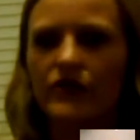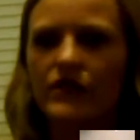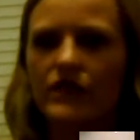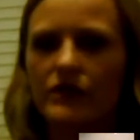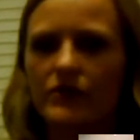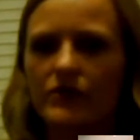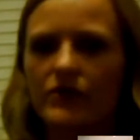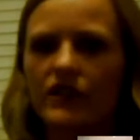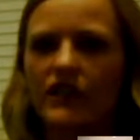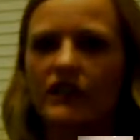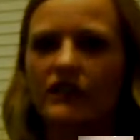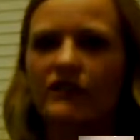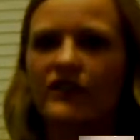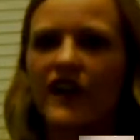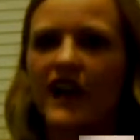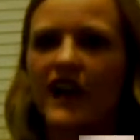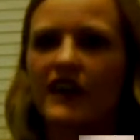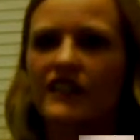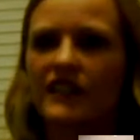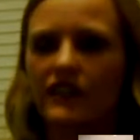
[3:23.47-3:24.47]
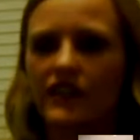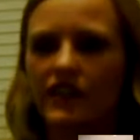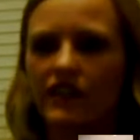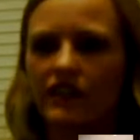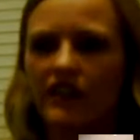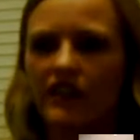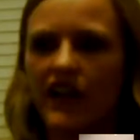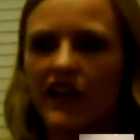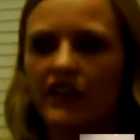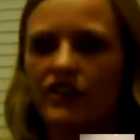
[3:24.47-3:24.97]
disputing the fact that
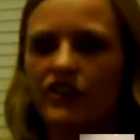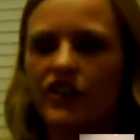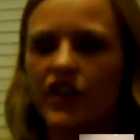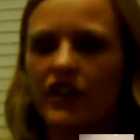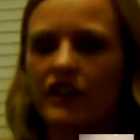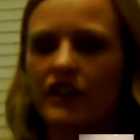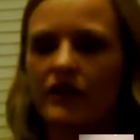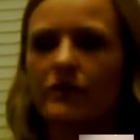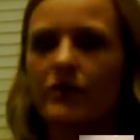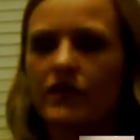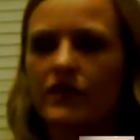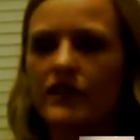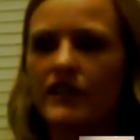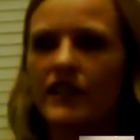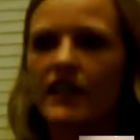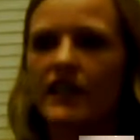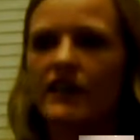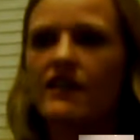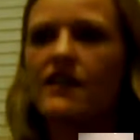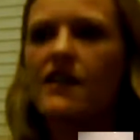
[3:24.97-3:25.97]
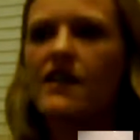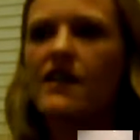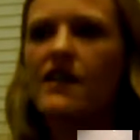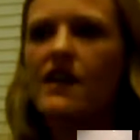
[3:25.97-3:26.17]
you're an energetic person.